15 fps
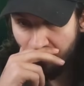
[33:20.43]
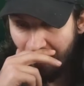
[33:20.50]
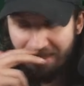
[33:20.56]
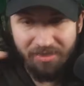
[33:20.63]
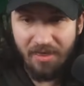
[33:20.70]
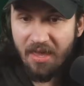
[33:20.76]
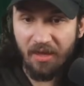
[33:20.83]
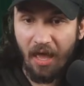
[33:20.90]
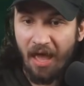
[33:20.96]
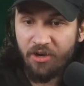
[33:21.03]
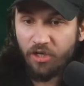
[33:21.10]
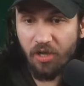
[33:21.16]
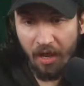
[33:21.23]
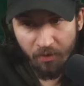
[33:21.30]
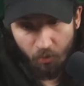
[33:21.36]
I think. I
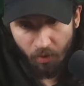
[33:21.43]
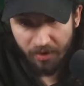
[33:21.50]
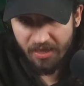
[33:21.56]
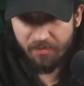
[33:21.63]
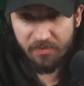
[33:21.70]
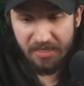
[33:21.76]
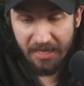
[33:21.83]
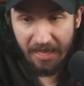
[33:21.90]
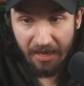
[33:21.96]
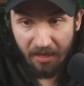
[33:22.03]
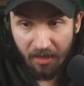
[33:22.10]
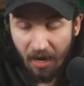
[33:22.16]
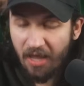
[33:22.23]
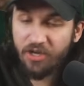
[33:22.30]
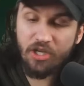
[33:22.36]
just... I don't want him to get
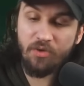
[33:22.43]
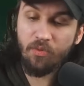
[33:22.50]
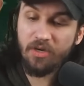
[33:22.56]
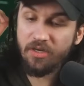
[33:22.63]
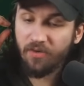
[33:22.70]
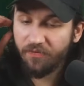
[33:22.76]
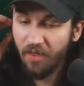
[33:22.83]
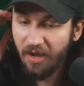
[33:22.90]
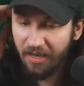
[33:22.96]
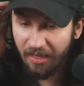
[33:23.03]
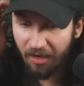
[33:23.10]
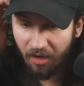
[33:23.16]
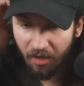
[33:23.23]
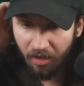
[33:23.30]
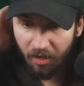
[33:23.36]
it. Actually, he wouldn't have done it.